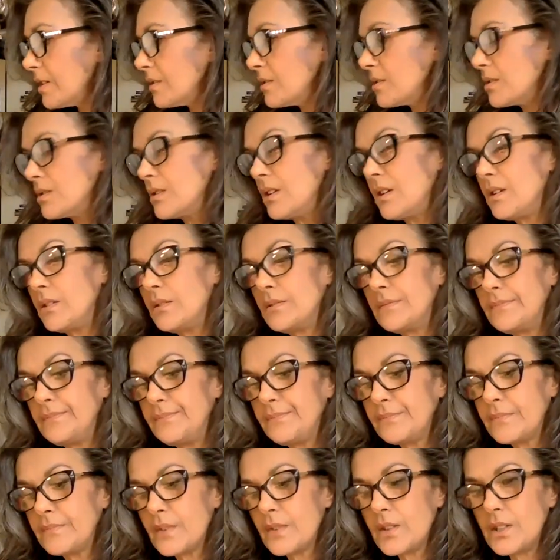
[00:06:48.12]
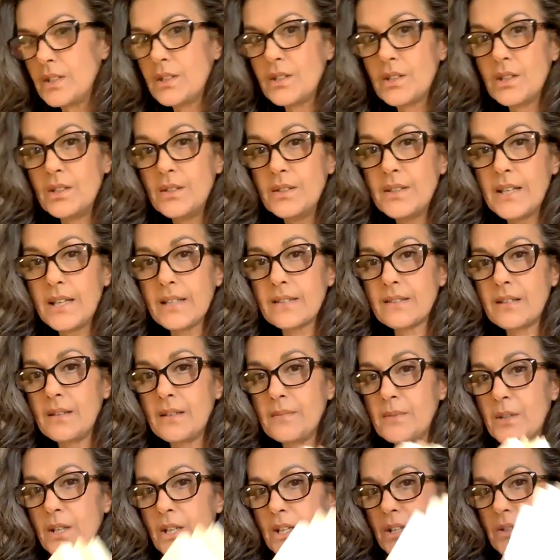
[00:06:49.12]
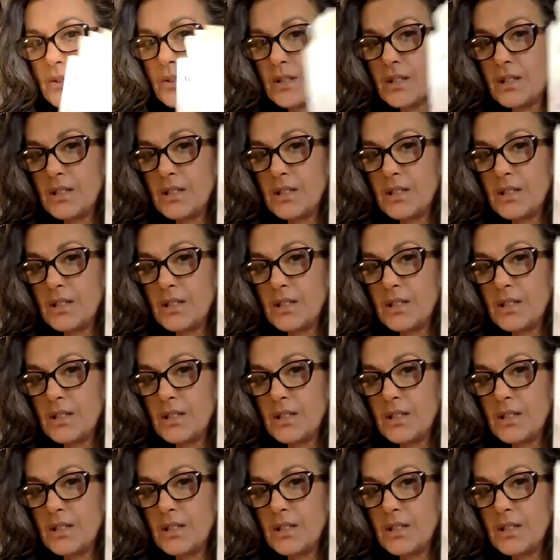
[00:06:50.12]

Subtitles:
So the 2 decks I'm going to use